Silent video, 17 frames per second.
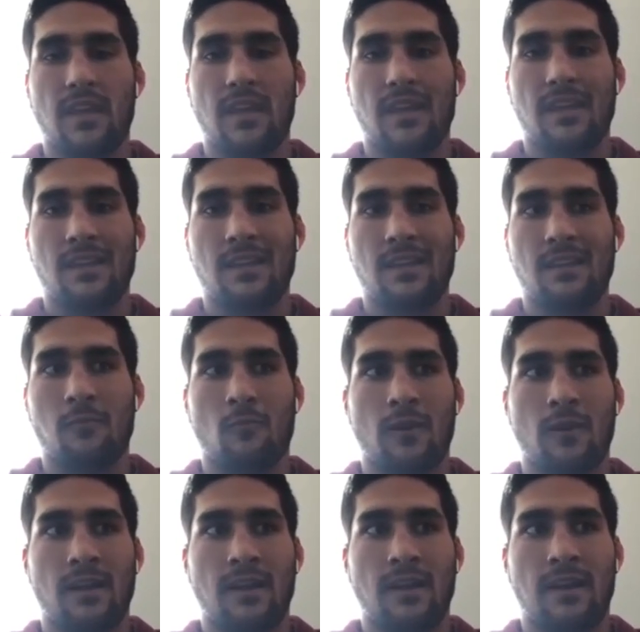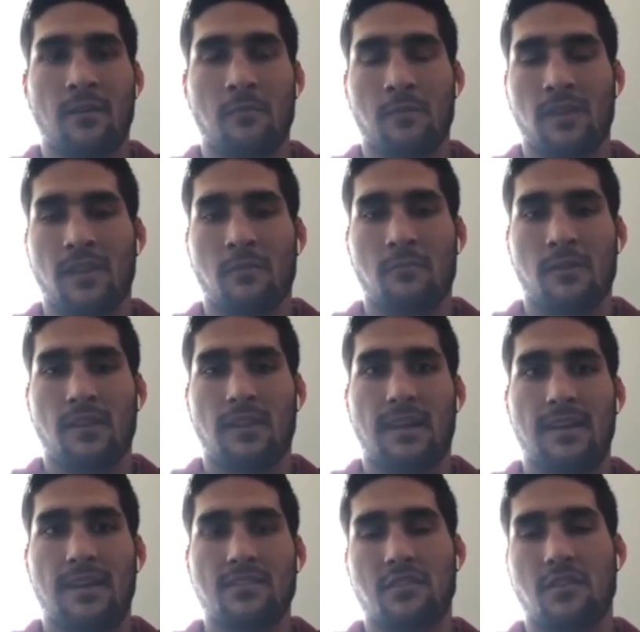And when I really realized, you
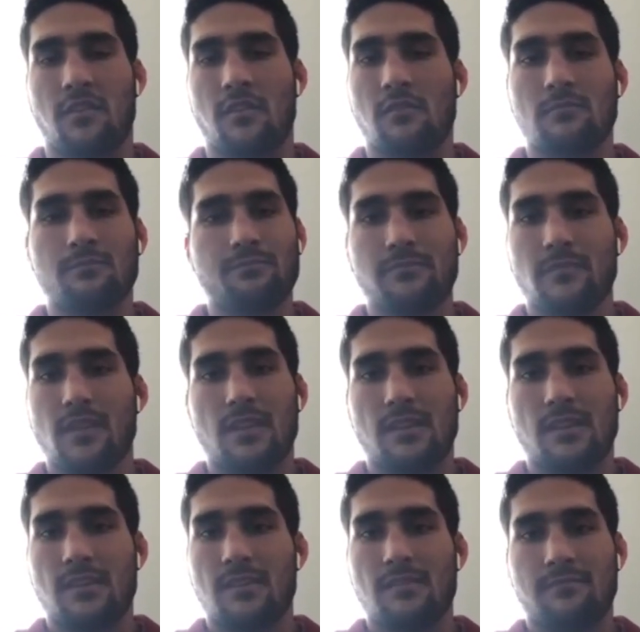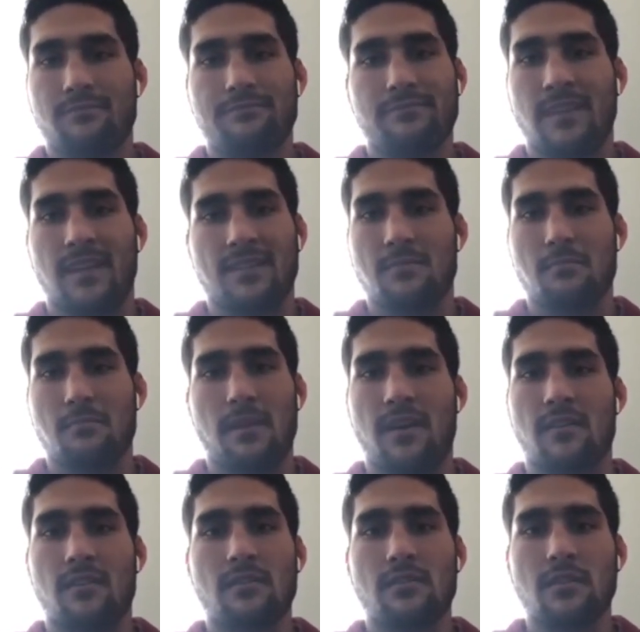know, that doesn't matter. You
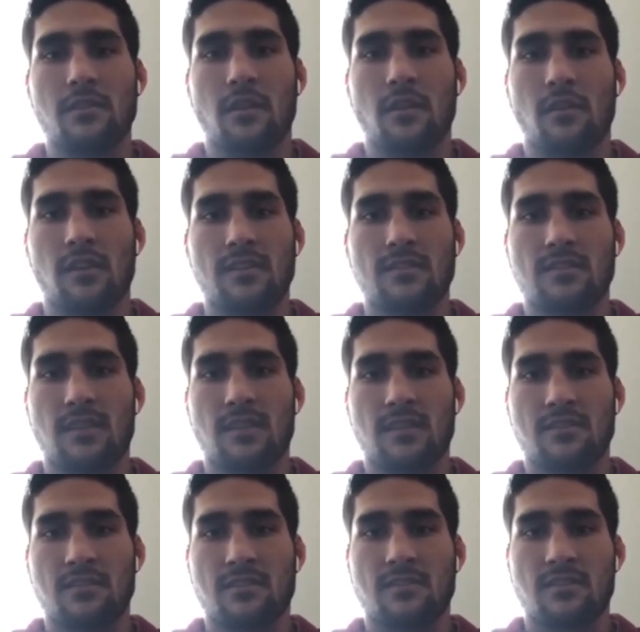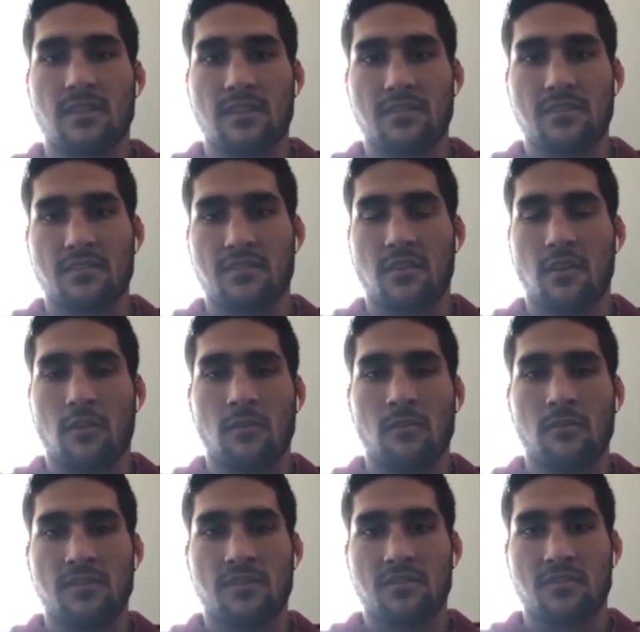know, let's just go
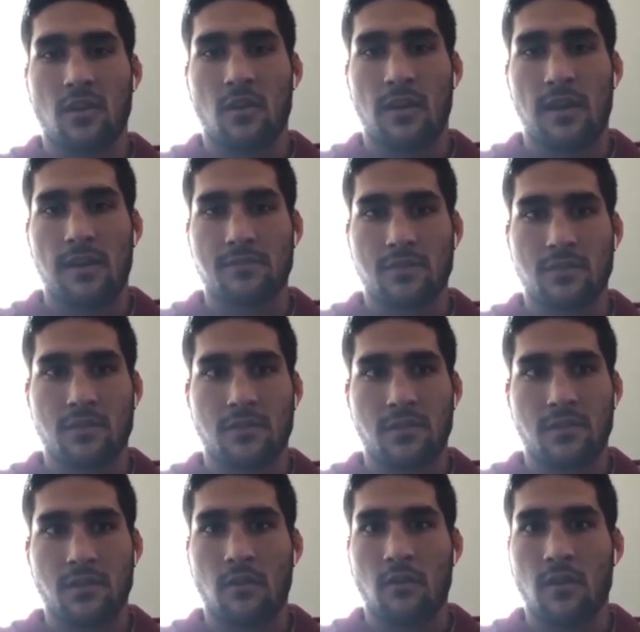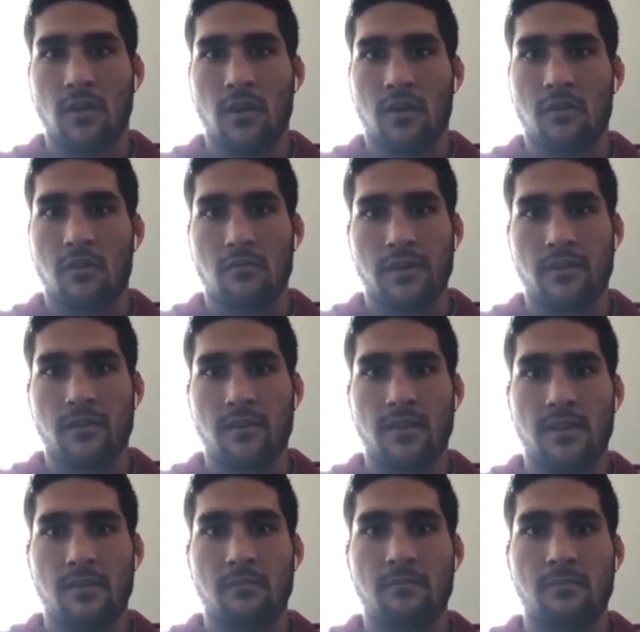after, you know, a career
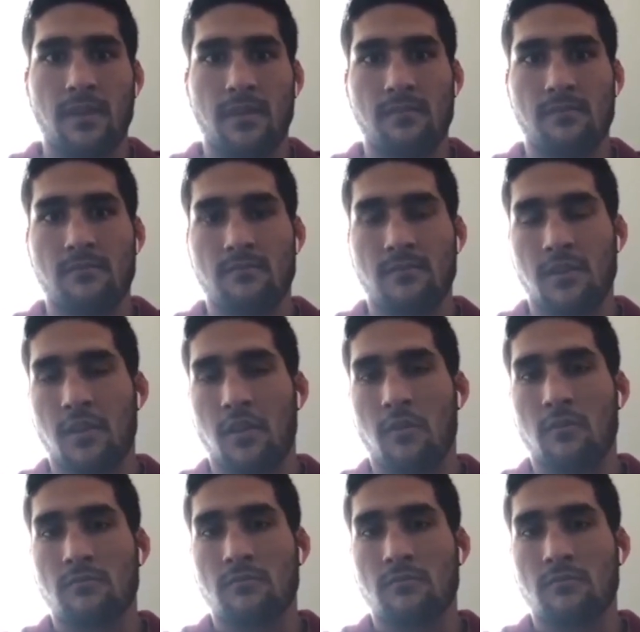and, you know,